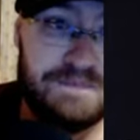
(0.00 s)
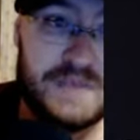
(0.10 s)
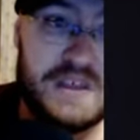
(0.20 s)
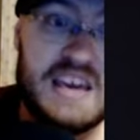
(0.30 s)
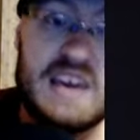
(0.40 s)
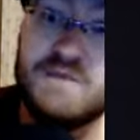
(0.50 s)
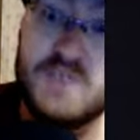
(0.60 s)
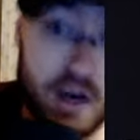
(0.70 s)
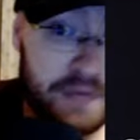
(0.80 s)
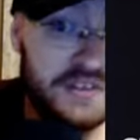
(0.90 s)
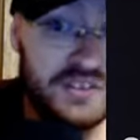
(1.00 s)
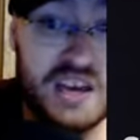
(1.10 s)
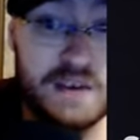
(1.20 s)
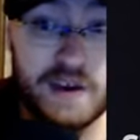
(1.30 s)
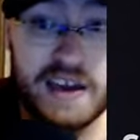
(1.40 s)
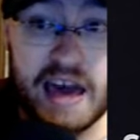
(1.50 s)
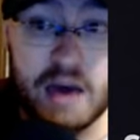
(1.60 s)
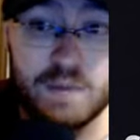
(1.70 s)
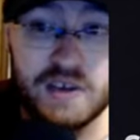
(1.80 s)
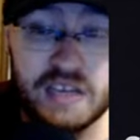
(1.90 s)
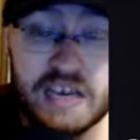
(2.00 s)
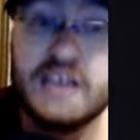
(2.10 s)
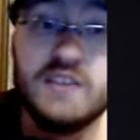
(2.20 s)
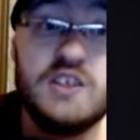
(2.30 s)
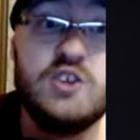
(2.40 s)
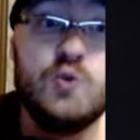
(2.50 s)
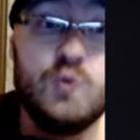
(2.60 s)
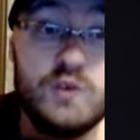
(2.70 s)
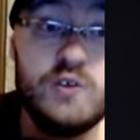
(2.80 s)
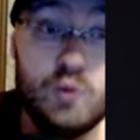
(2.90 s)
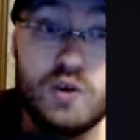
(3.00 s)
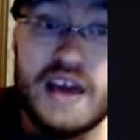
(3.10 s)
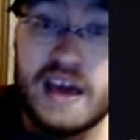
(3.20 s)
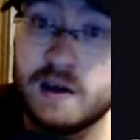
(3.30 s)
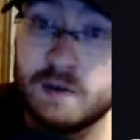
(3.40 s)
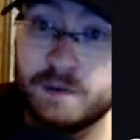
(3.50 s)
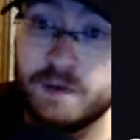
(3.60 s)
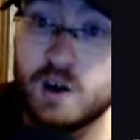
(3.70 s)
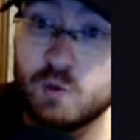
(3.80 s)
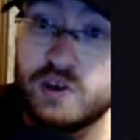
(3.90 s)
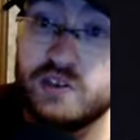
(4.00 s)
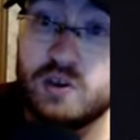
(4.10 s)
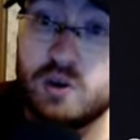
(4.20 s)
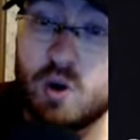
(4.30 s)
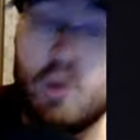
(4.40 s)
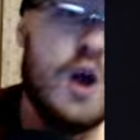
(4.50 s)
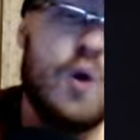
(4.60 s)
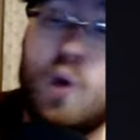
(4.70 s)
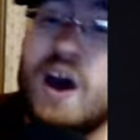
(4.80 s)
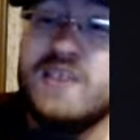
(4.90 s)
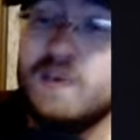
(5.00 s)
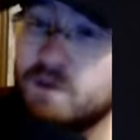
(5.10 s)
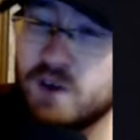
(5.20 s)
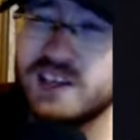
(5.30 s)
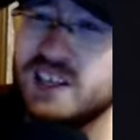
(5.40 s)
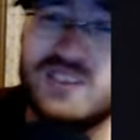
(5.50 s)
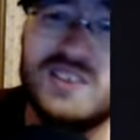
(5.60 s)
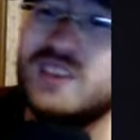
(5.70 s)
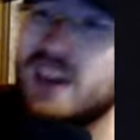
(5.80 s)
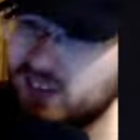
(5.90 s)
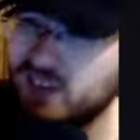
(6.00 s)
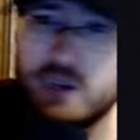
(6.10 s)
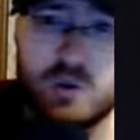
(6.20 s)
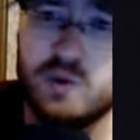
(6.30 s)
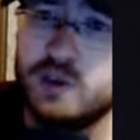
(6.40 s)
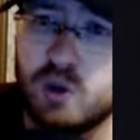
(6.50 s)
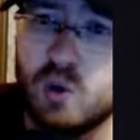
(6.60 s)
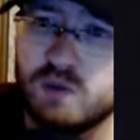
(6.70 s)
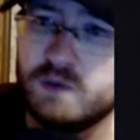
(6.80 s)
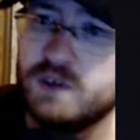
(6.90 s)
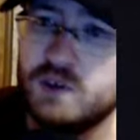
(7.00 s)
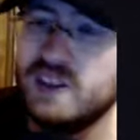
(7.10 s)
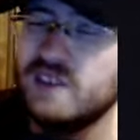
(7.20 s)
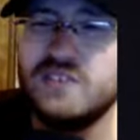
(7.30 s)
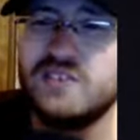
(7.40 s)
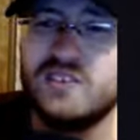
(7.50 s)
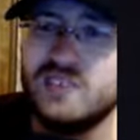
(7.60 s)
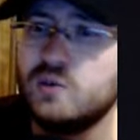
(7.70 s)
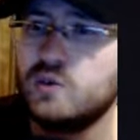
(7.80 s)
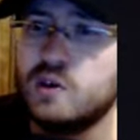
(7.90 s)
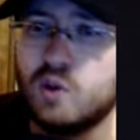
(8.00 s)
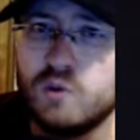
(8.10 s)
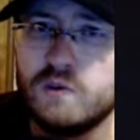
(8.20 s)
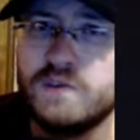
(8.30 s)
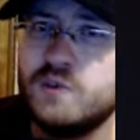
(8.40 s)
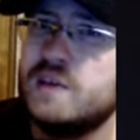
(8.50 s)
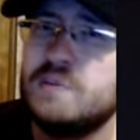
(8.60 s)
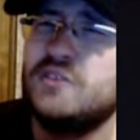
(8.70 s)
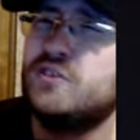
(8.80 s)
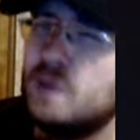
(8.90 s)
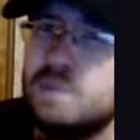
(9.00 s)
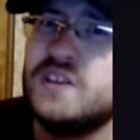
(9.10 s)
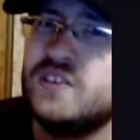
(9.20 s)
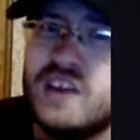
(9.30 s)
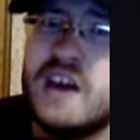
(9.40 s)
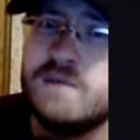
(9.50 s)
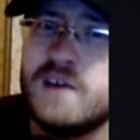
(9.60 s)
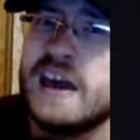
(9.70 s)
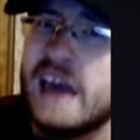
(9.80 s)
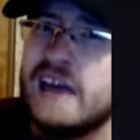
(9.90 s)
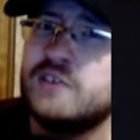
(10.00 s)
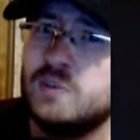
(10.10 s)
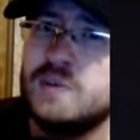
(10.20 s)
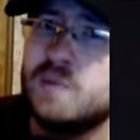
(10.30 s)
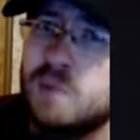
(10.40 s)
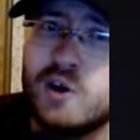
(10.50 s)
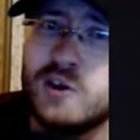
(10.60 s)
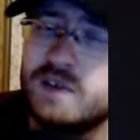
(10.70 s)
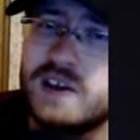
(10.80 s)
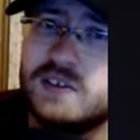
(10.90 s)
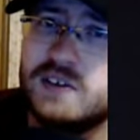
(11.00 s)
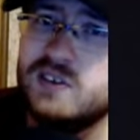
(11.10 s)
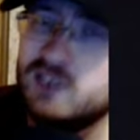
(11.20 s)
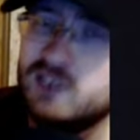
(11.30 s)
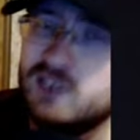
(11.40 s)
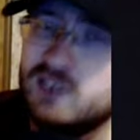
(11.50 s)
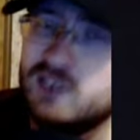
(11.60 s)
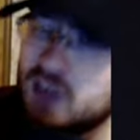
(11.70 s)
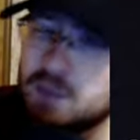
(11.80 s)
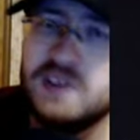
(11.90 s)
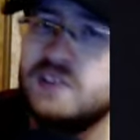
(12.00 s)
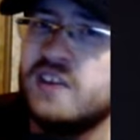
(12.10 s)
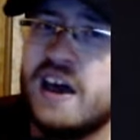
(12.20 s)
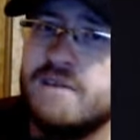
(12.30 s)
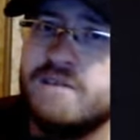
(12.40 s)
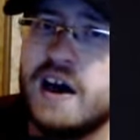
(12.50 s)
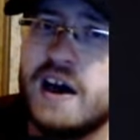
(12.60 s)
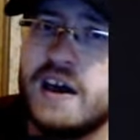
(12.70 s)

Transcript: if nothing sci-fi happened, then you really would have a reason to go, why the fuck is this a sequel to Cloverfield? If this is a sequel to Cloverfield, that means something sci-fi has to be a part of it. Something sci-fi.